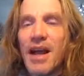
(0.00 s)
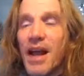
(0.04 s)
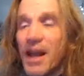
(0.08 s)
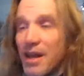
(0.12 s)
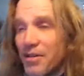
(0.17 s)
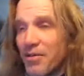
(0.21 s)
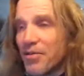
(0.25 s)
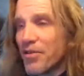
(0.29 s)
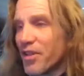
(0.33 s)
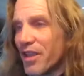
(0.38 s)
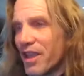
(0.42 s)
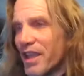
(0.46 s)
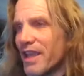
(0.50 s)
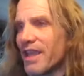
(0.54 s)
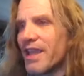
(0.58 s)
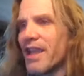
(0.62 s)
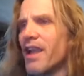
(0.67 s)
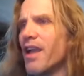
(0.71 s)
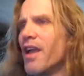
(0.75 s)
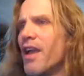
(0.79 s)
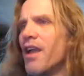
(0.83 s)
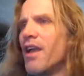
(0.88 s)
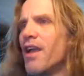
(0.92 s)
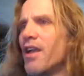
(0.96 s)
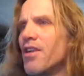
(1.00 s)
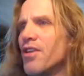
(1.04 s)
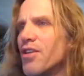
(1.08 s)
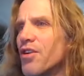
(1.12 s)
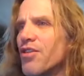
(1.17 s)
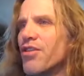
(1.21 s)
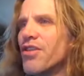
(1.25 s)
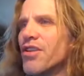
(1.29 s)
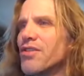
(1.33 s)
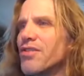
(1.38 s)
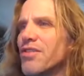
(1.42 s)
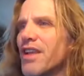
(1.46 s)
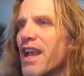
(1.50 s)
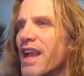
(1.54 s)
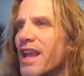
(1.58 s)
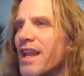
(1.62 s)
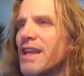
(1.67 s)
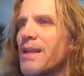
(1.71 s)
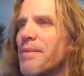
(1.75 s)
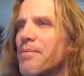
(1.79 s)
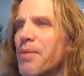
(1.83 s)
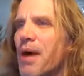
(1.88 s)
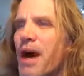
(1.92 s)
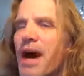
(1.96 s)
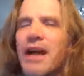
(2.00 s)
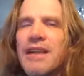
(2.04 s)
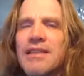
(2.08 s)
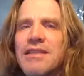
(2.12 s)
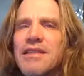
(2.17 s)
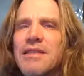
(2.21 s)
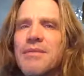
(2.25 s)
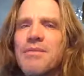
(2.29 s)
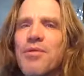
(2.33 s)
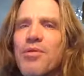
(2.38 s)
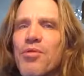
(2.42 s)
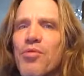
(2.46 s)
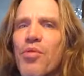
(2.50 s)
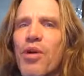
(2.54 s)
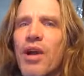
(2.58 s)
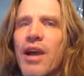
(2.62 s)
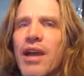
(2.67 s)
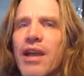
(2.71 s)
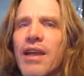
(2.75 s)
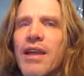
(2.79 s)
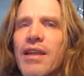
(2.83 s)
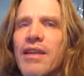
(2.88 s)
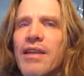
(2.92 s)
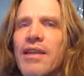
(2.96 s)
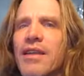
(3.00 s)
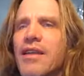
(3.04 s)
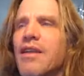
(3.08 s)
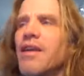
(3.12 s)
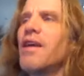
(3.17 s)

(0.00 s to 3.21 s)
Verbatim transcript: I don't think there's any possible way